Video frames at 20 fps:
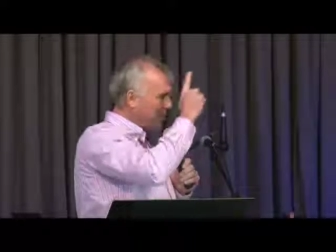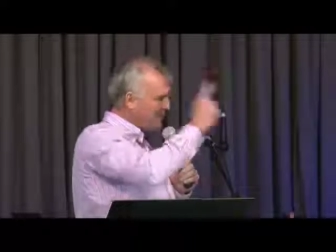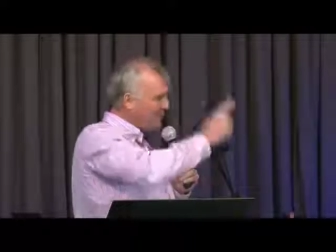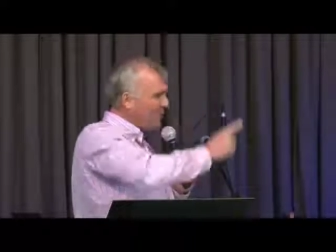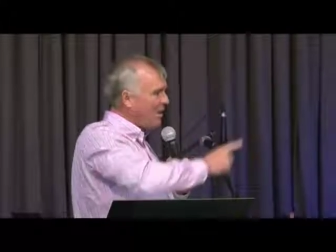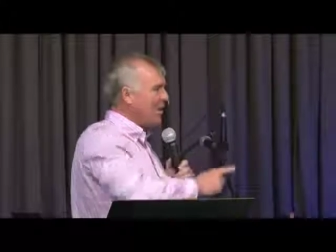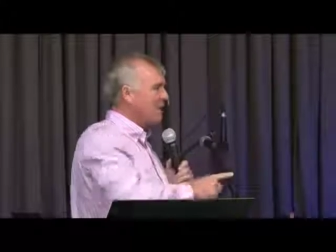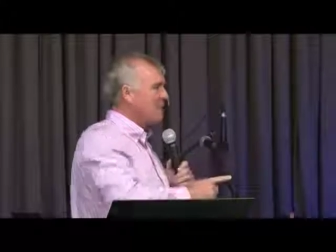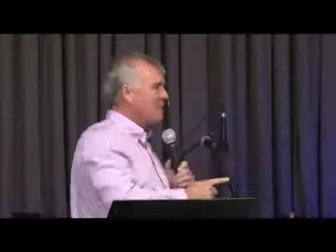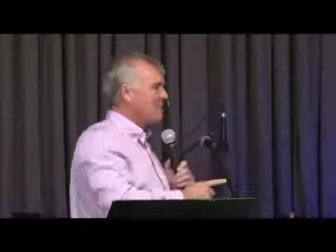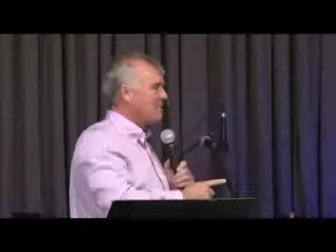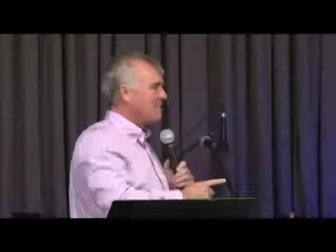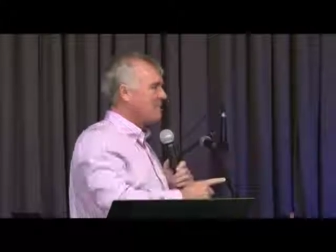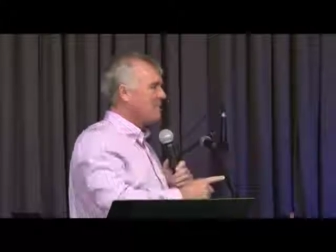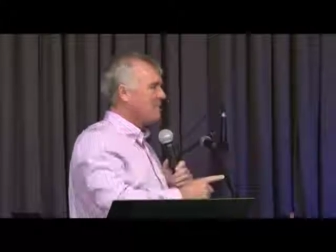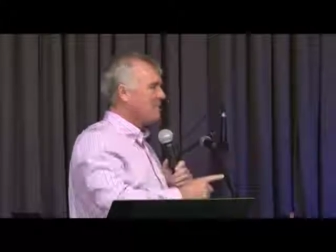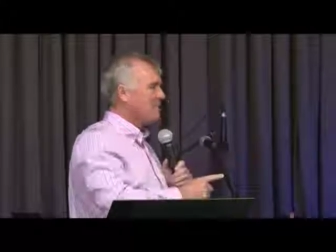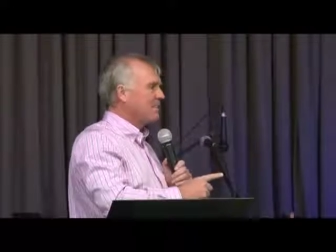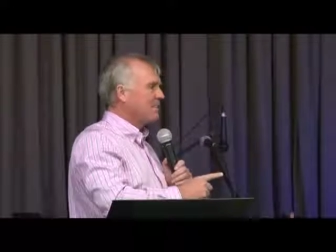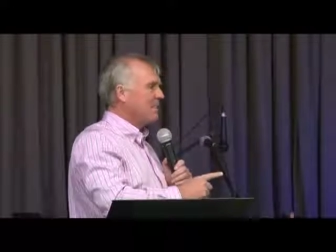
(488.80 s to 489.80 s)
Christ,
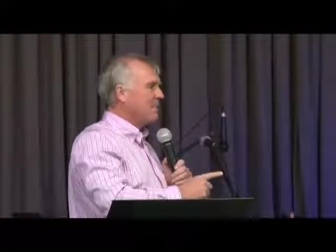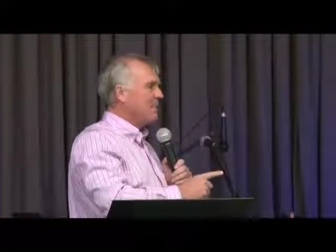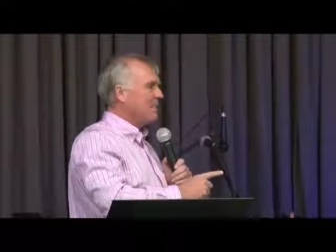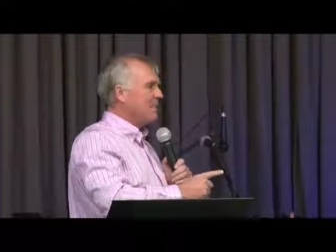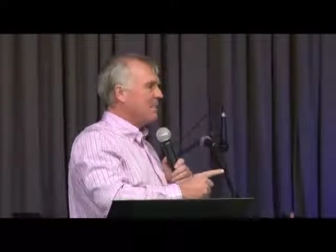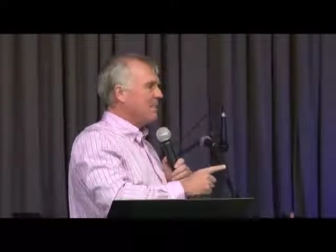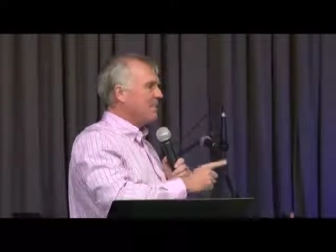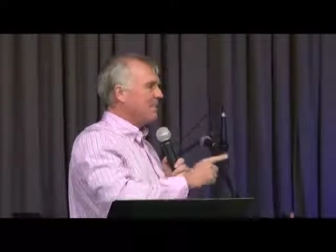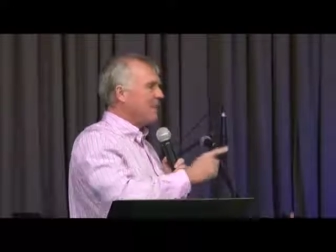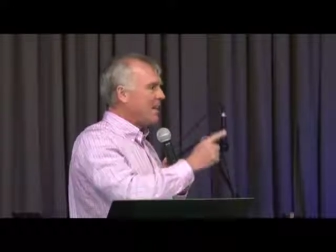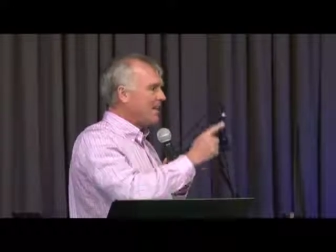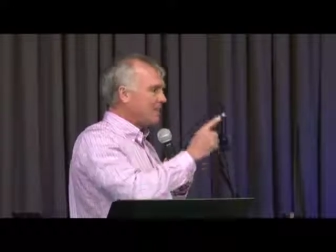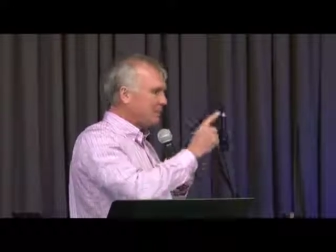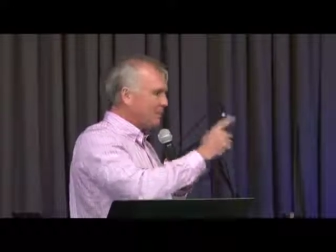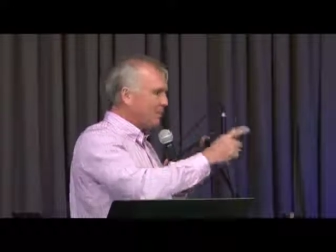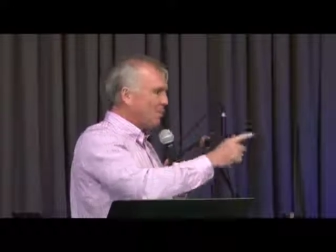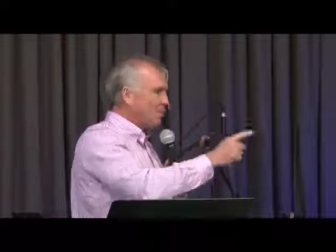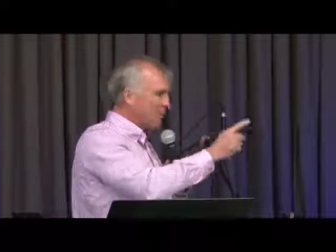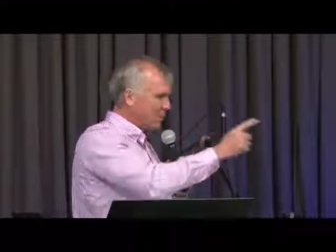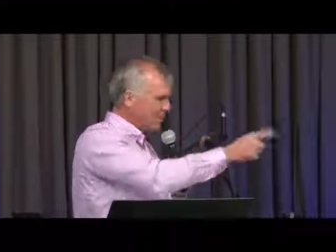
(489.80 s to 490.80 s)
that
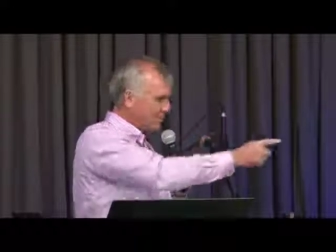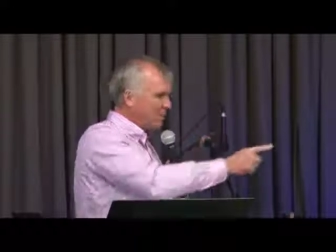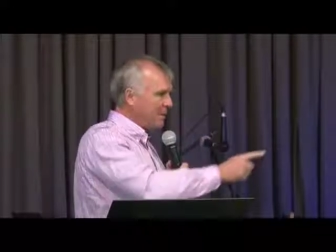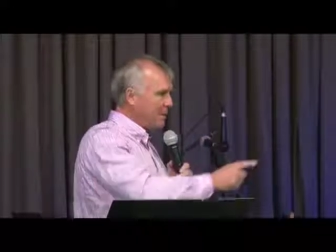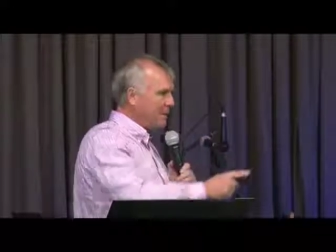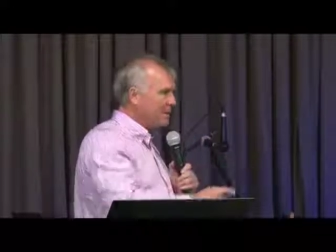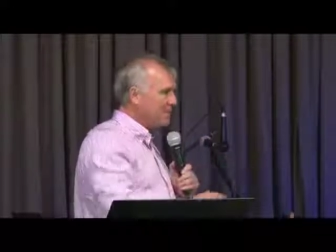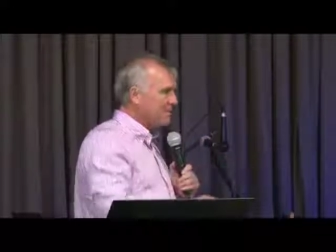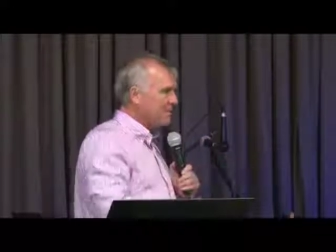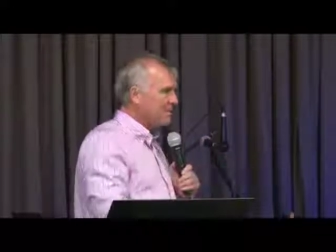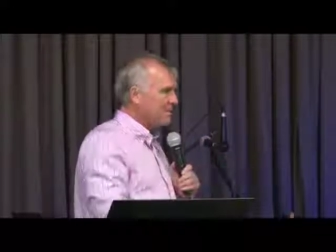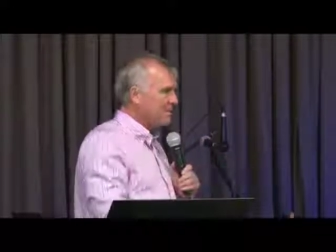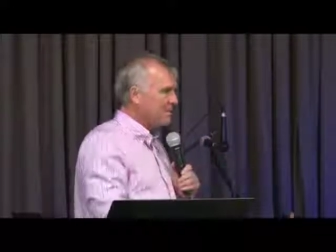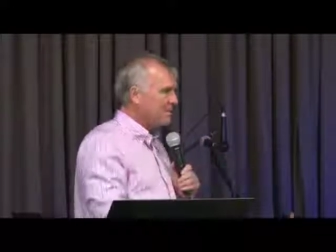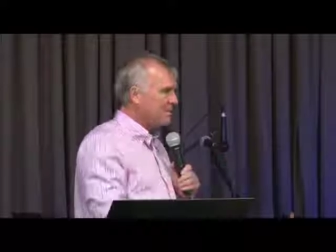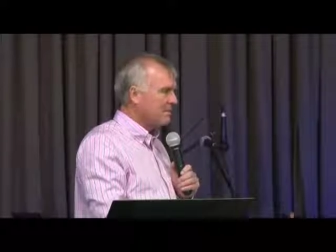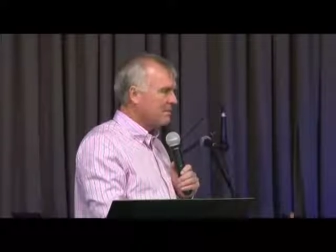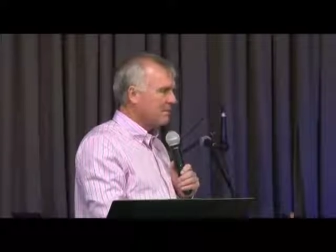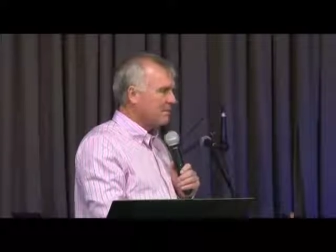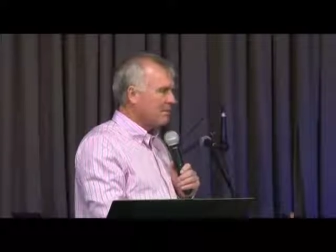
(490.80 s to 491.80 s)
brought peace
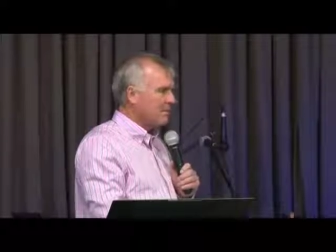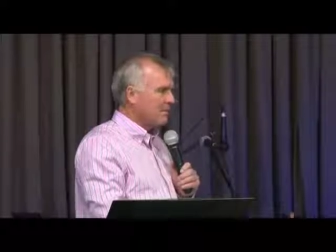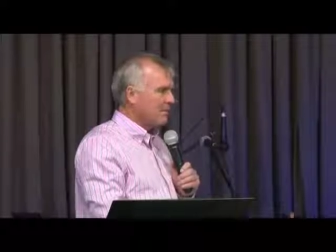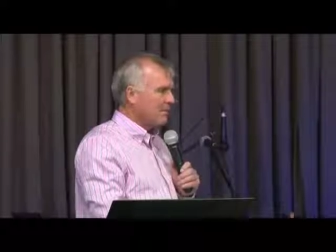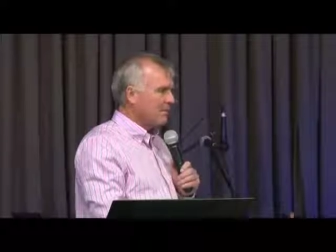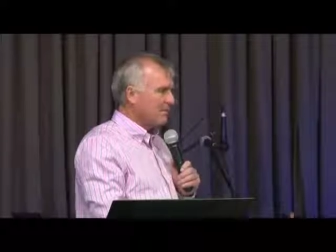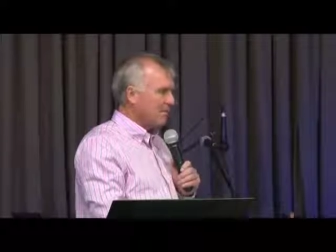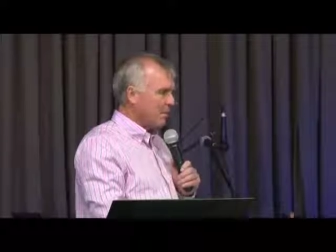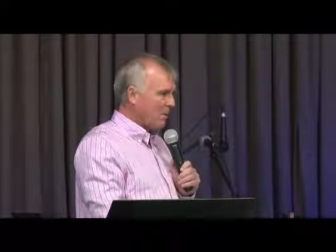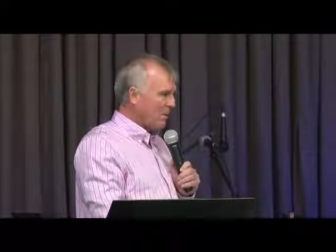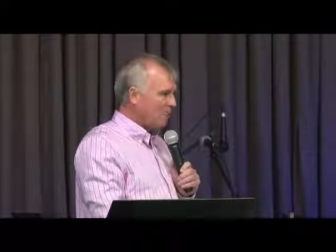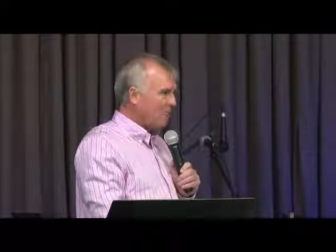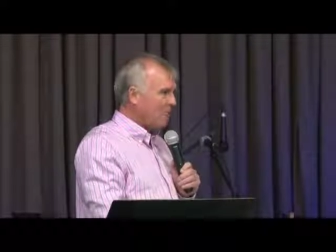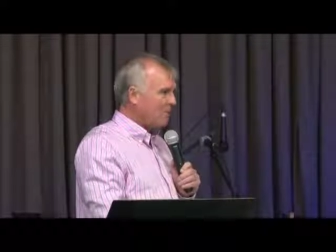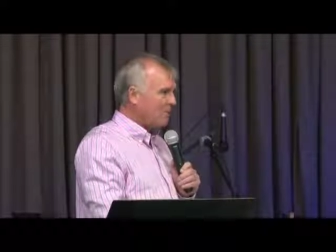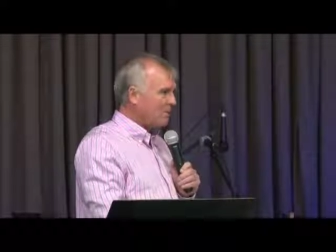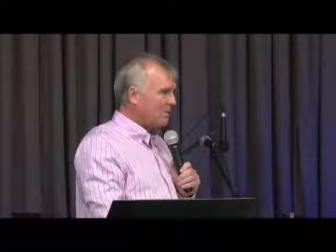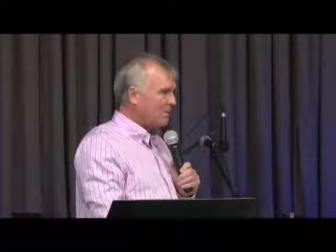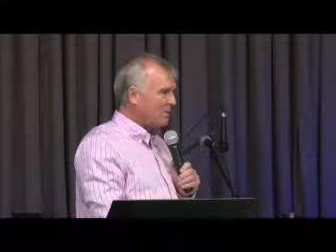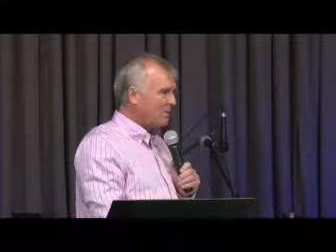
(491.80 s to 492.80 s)
to our
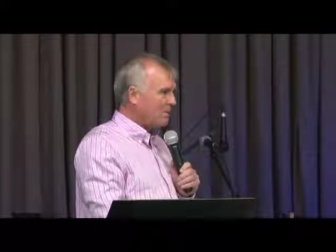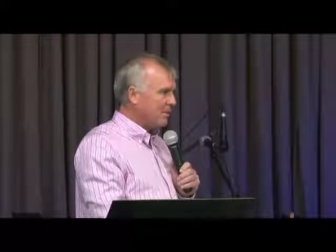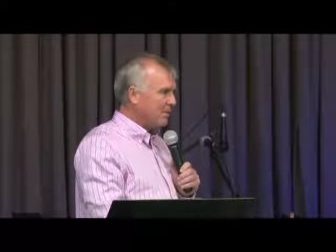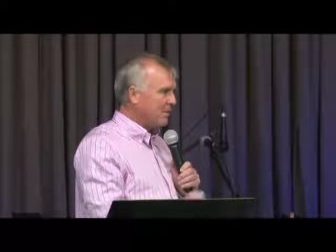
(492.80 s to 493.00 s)
lives.